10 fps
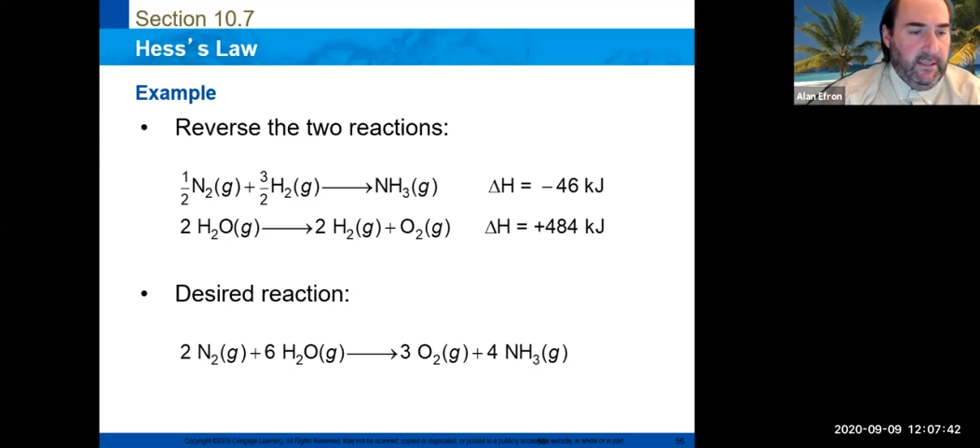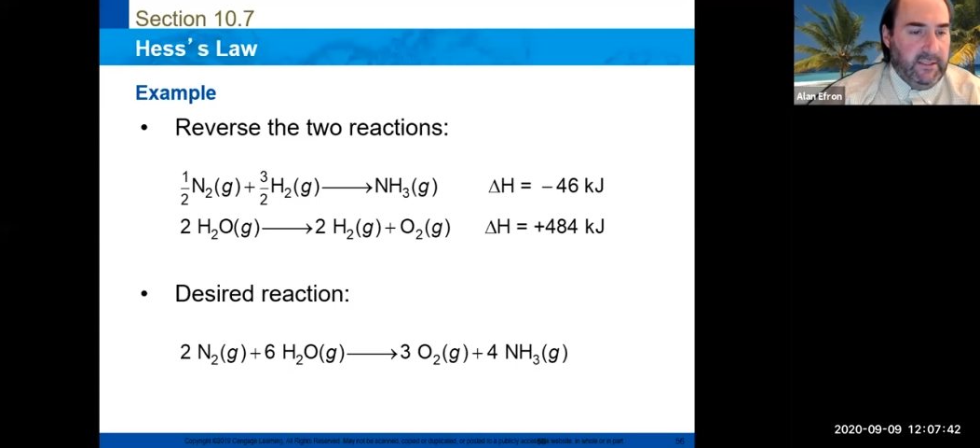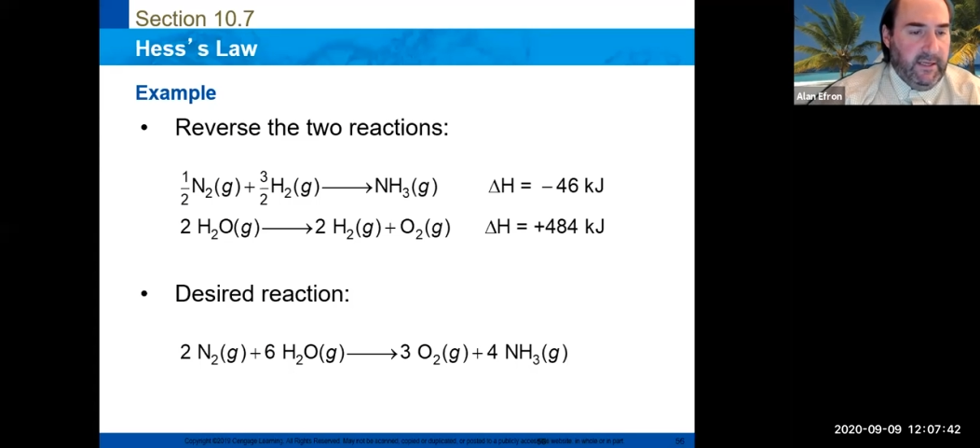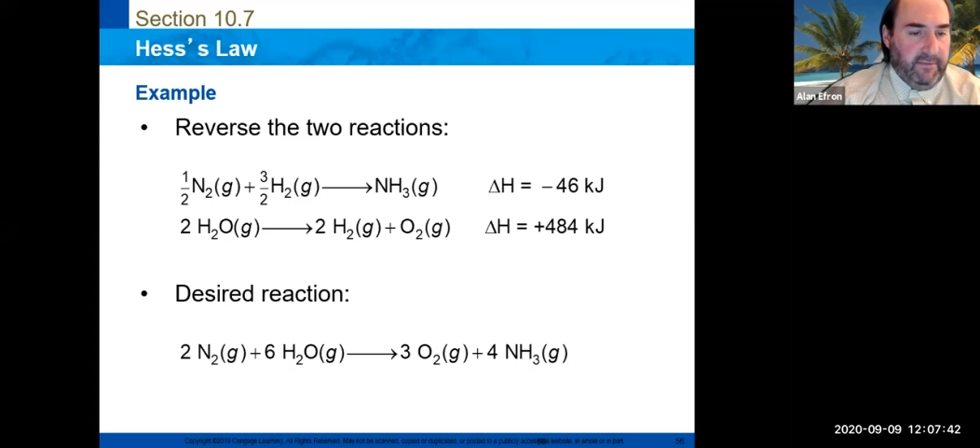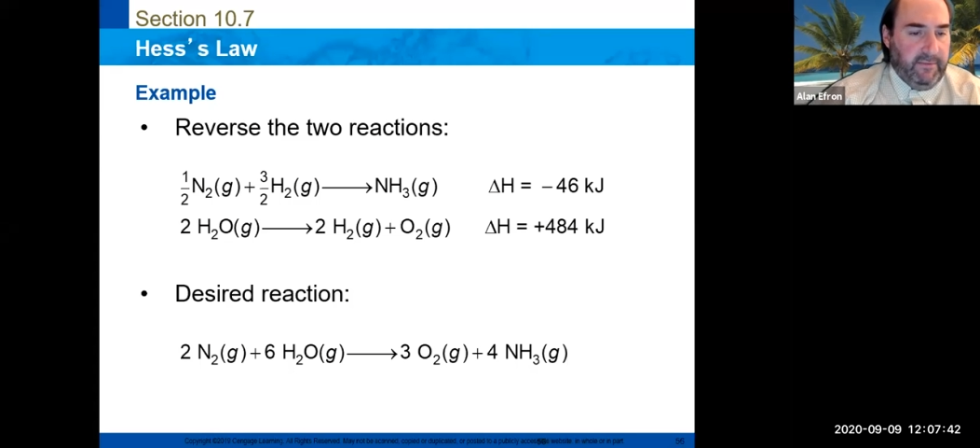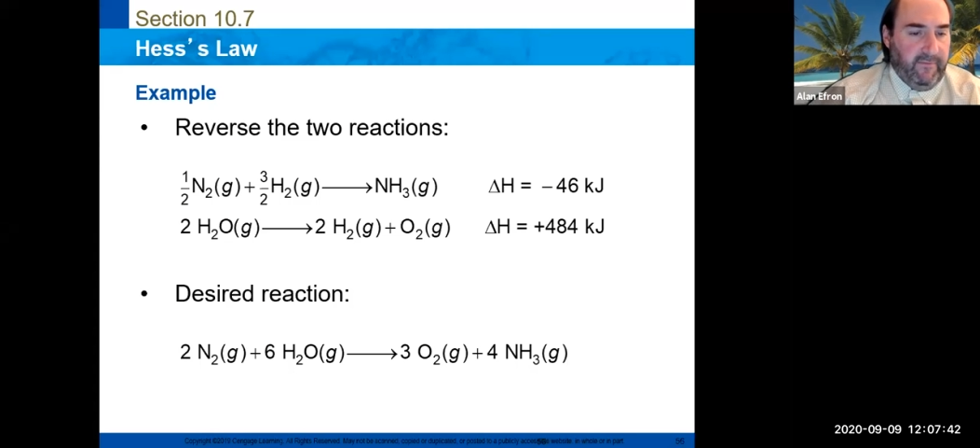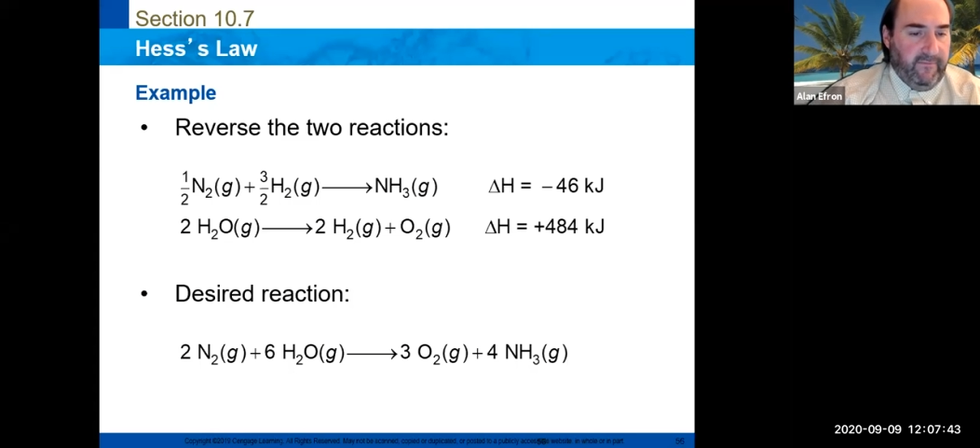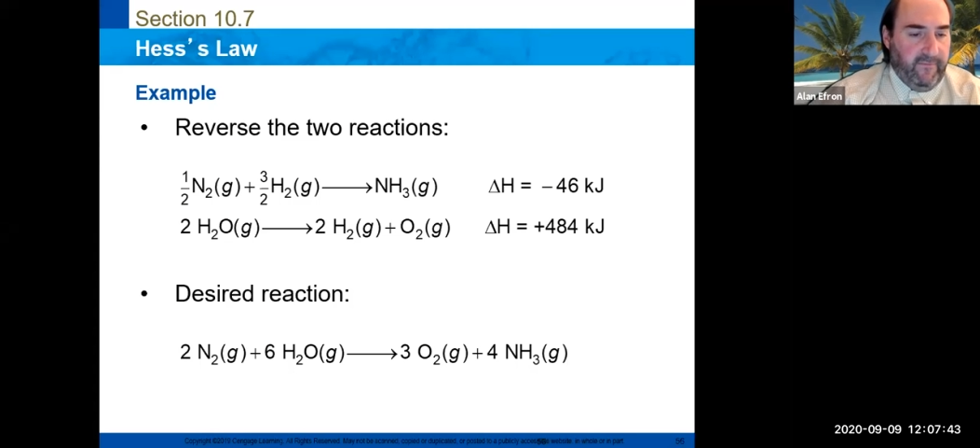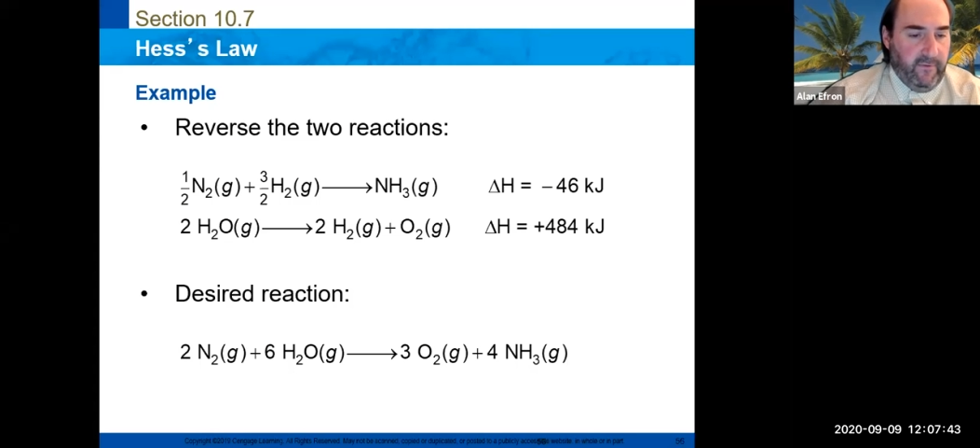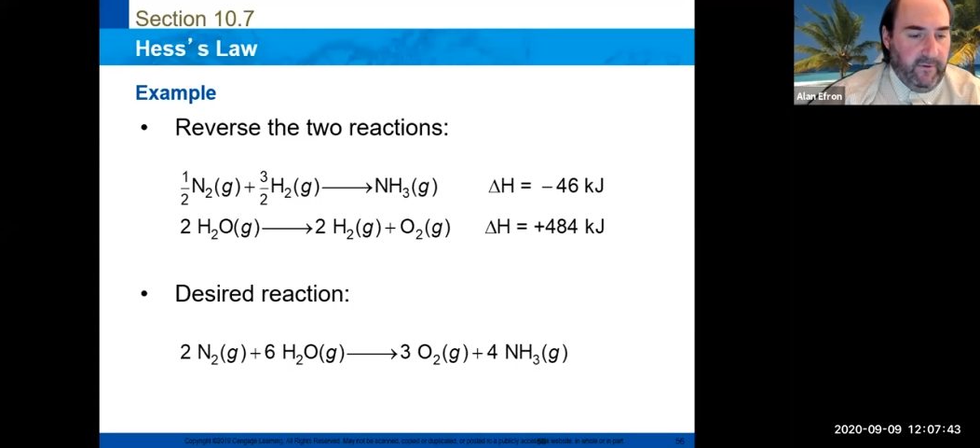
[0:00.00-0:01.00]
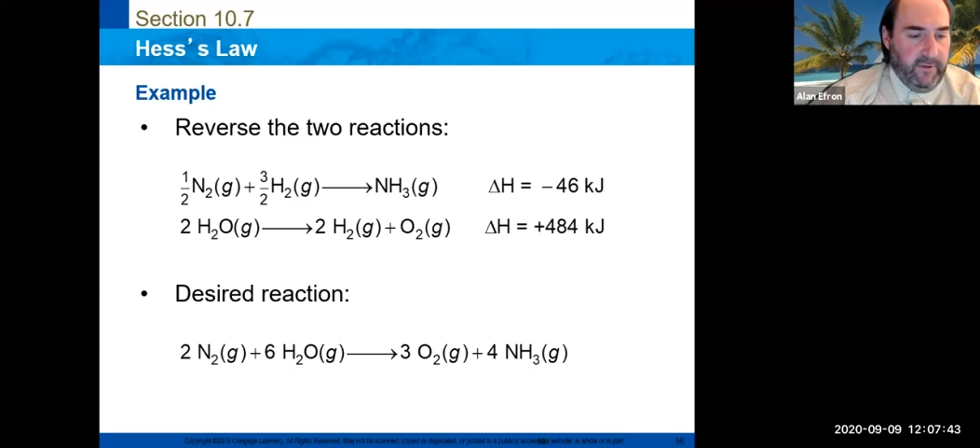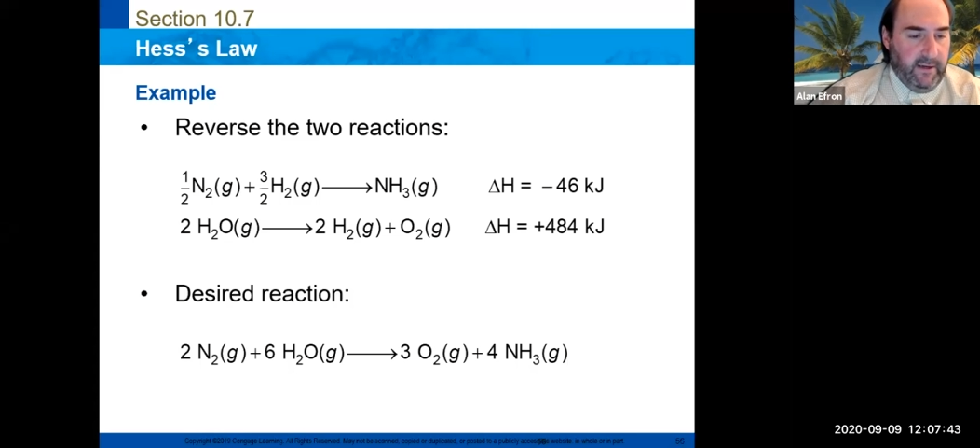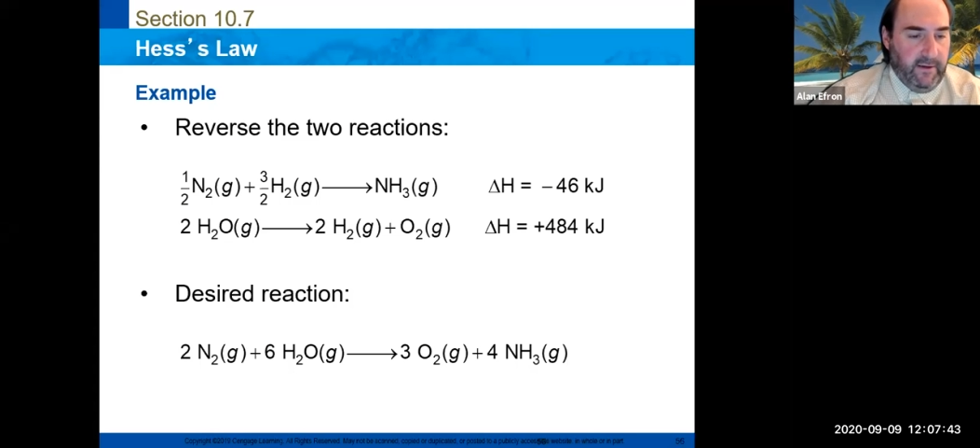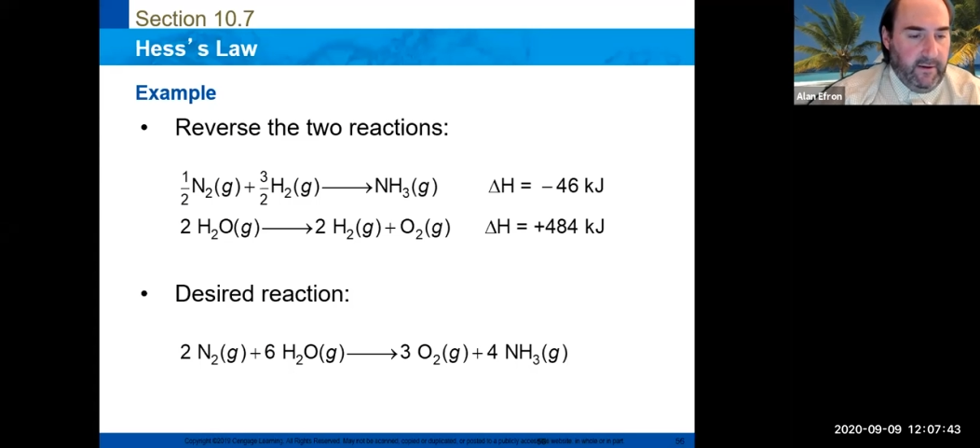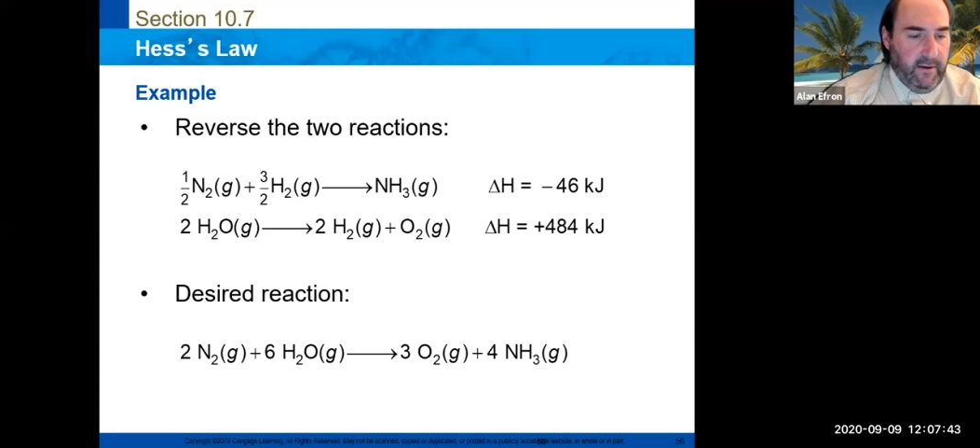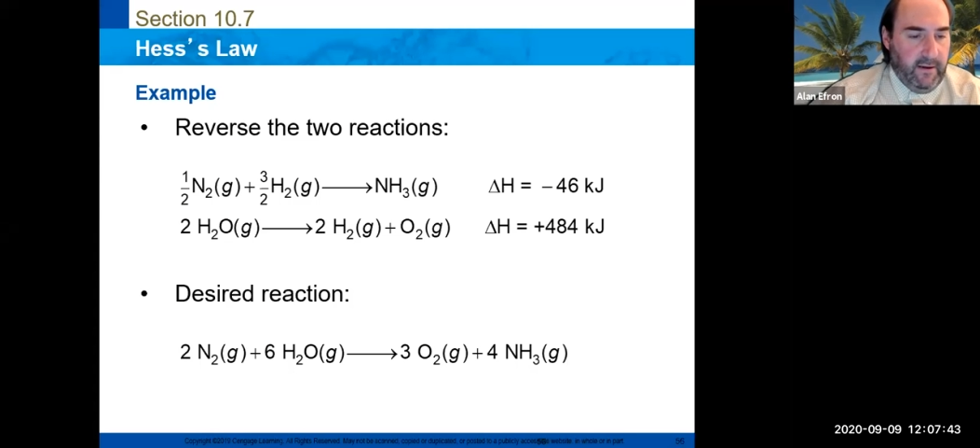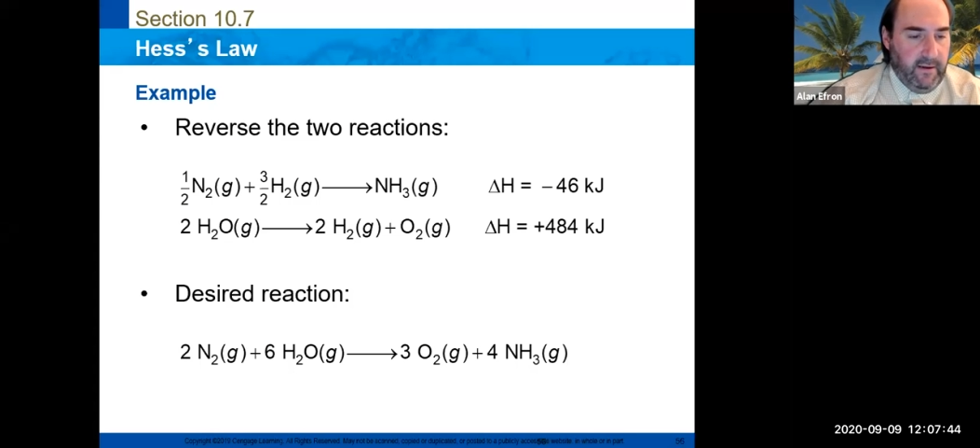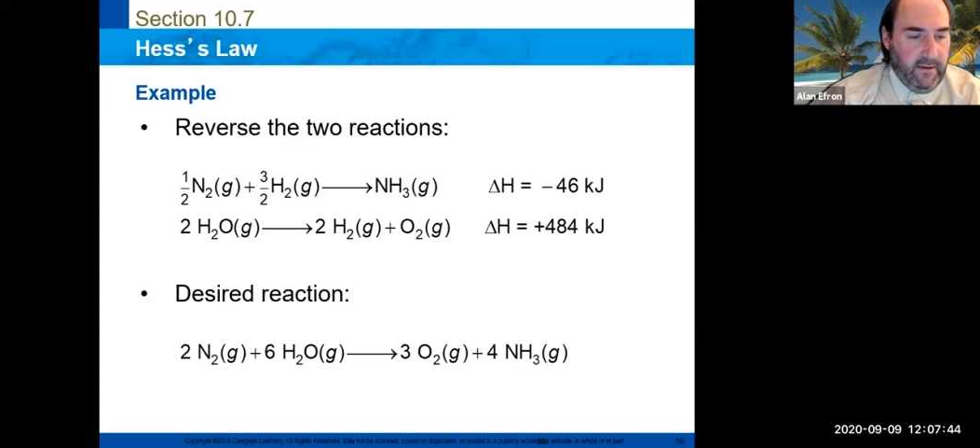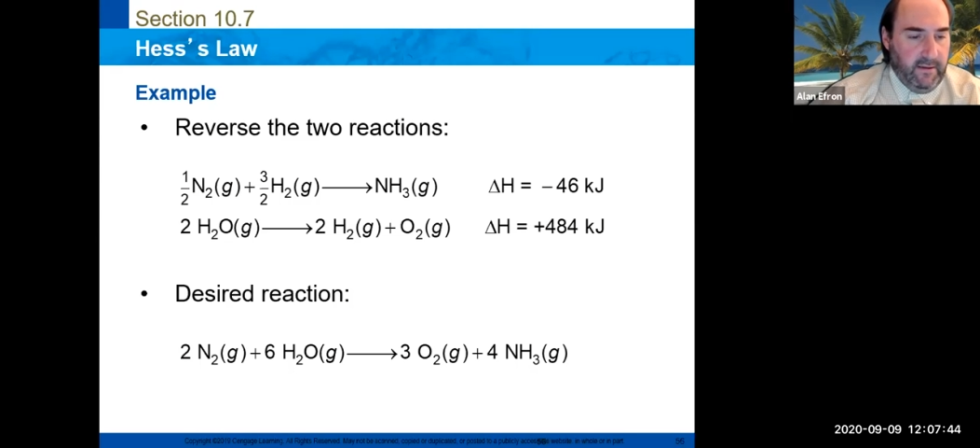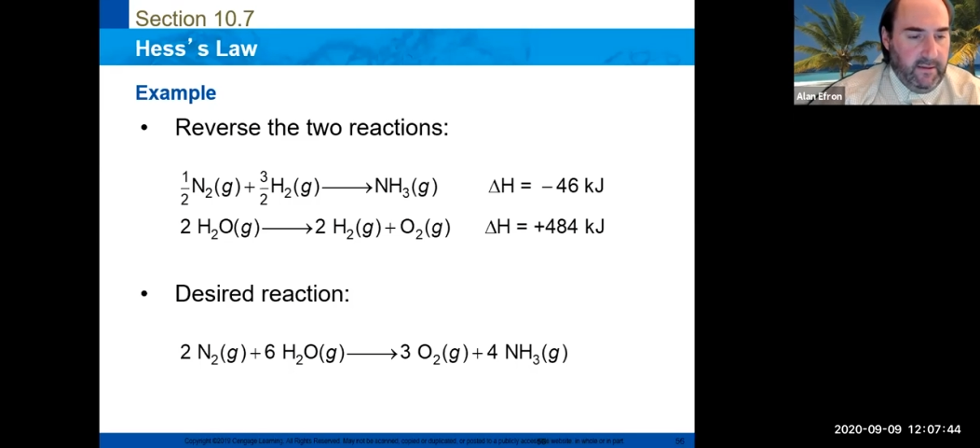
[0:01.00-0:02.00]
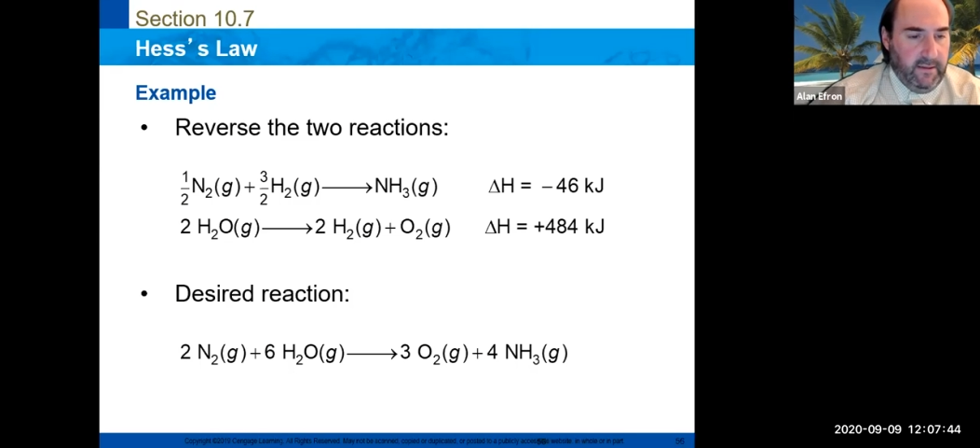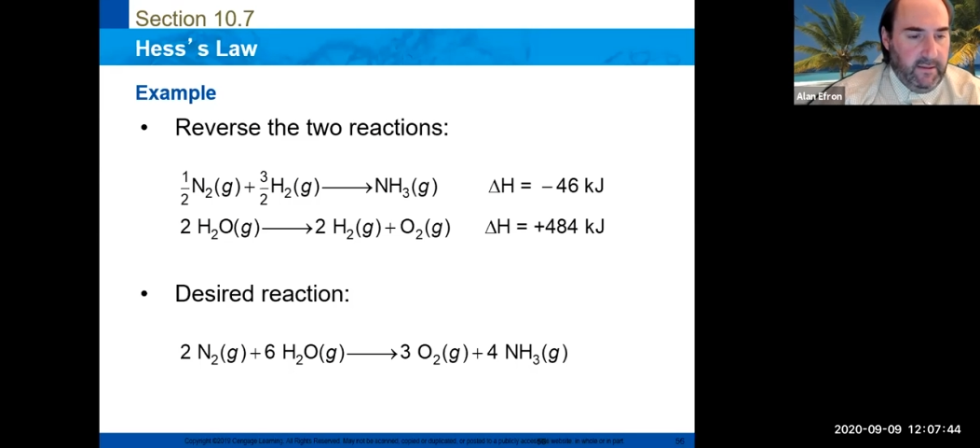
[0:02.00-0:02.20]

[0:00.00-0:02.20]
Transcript: chapter 4 there on